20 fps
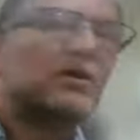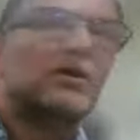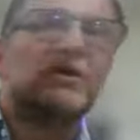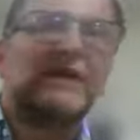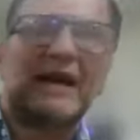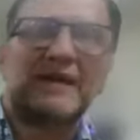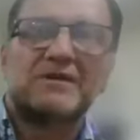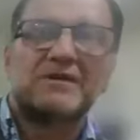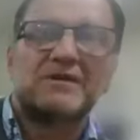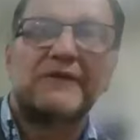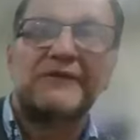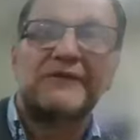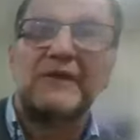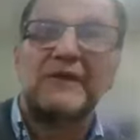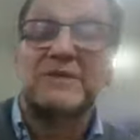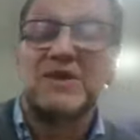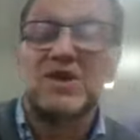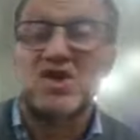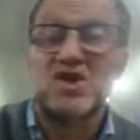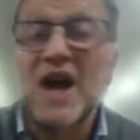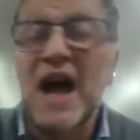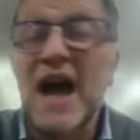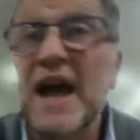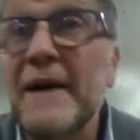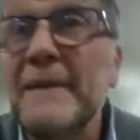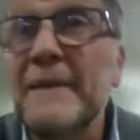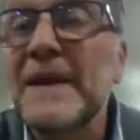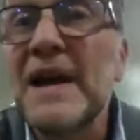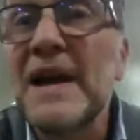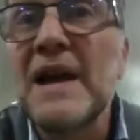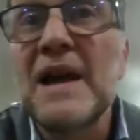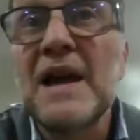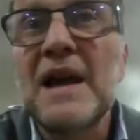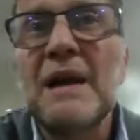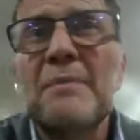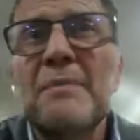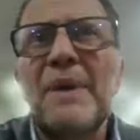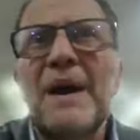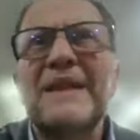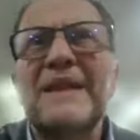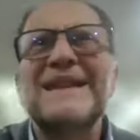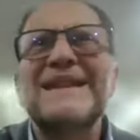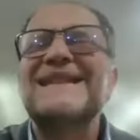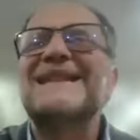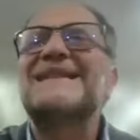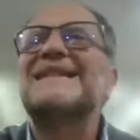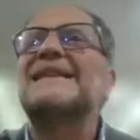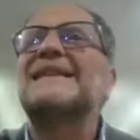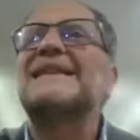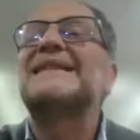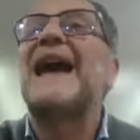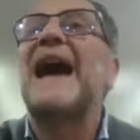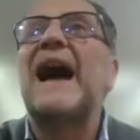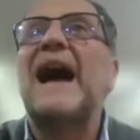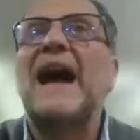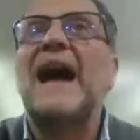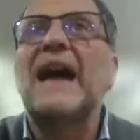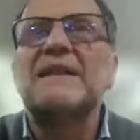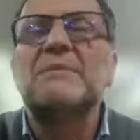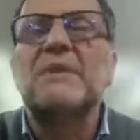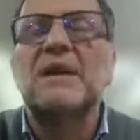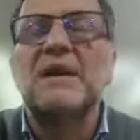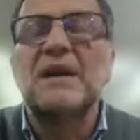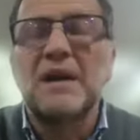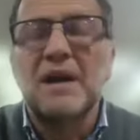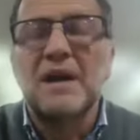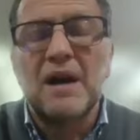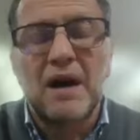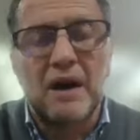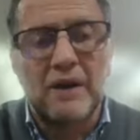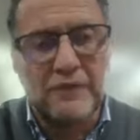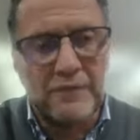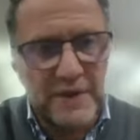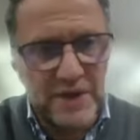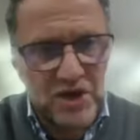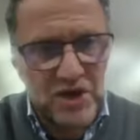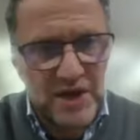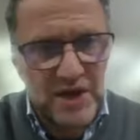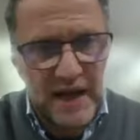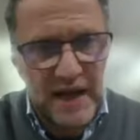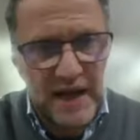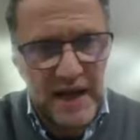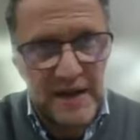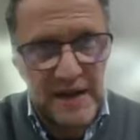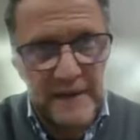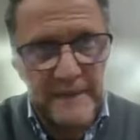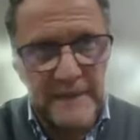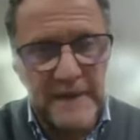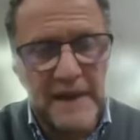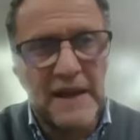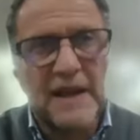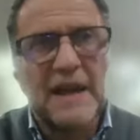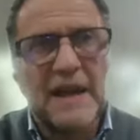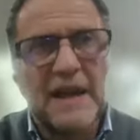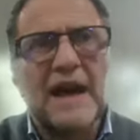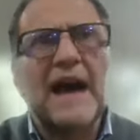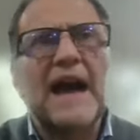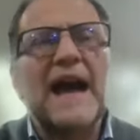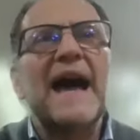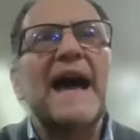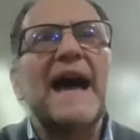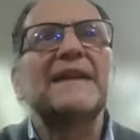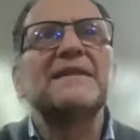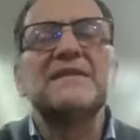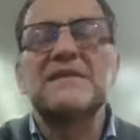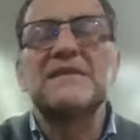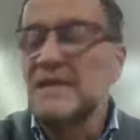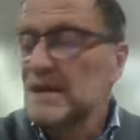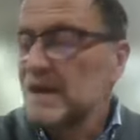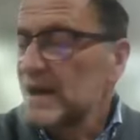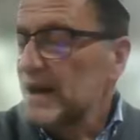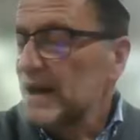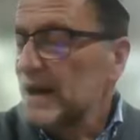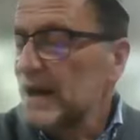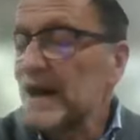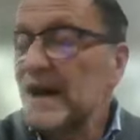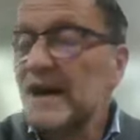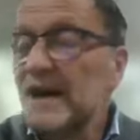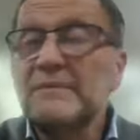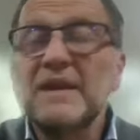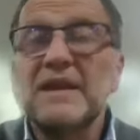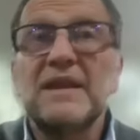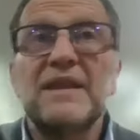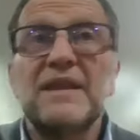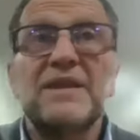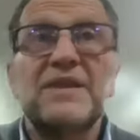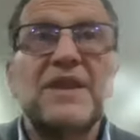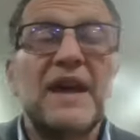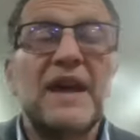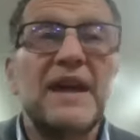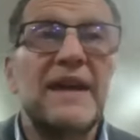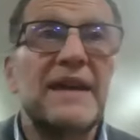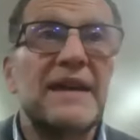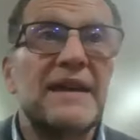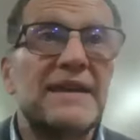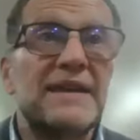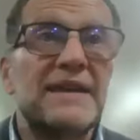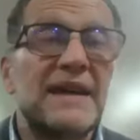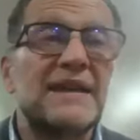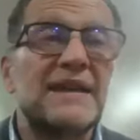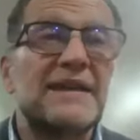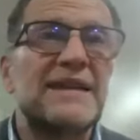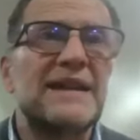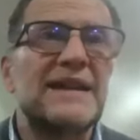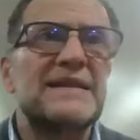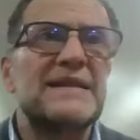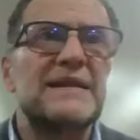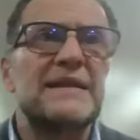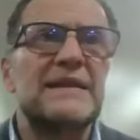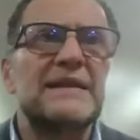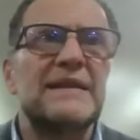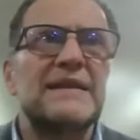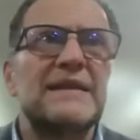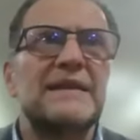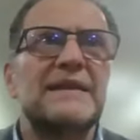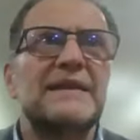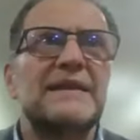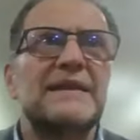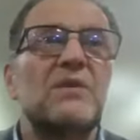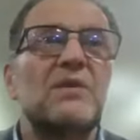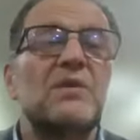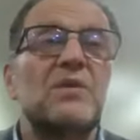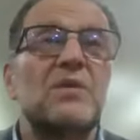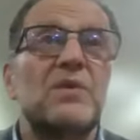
and all that stuff from Yeshaya. But this is a time of Mashiach. And um, they, the, that the,